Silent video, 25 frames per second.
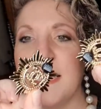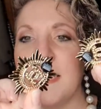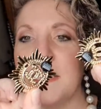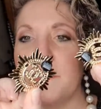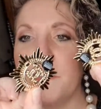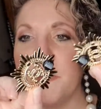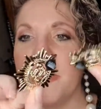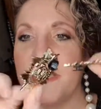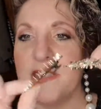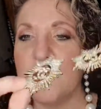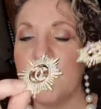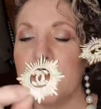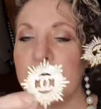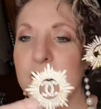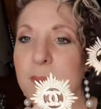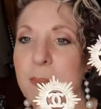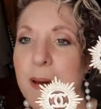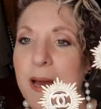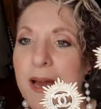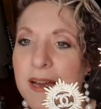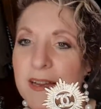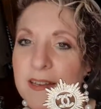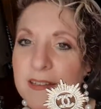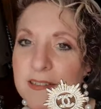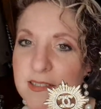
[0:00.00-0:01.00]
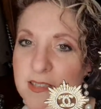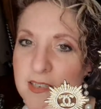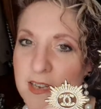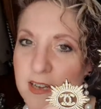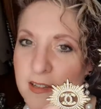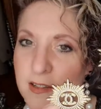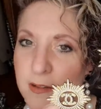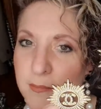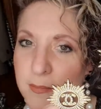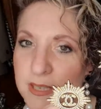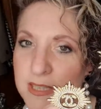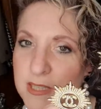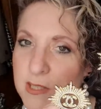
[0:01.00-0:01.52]
these bits off the back and
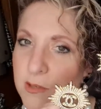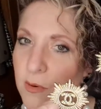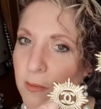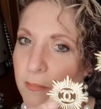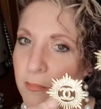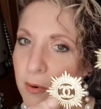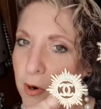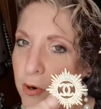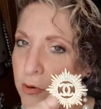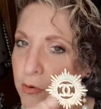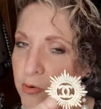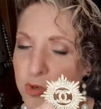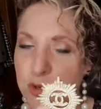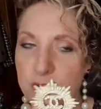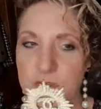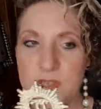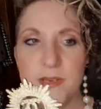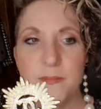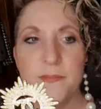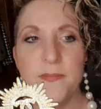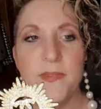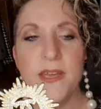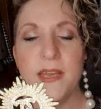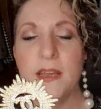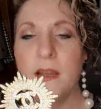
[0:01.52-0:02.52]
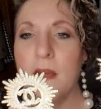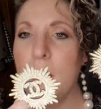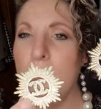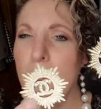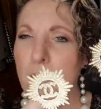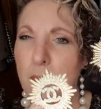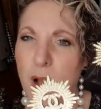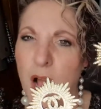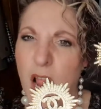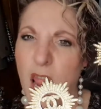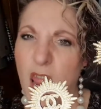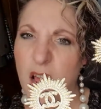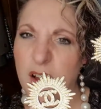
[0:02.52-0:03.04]
turn them into a brooch or something.
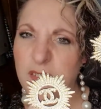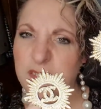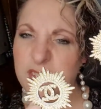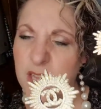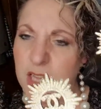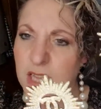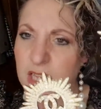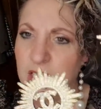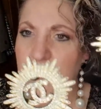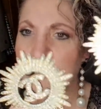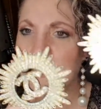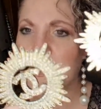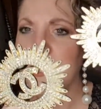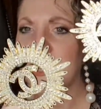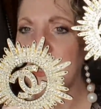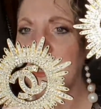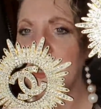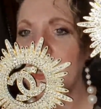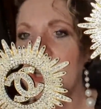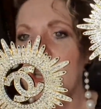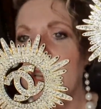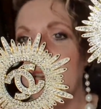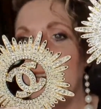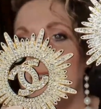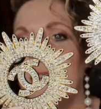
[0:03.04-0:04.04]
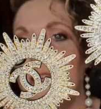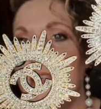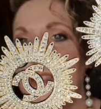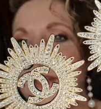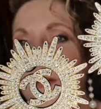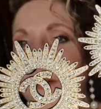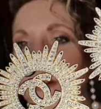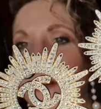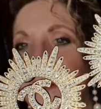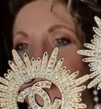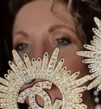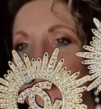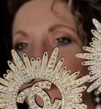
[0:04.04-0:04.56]
I love these.
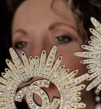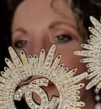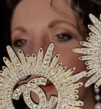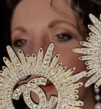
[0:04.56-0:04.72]
So I got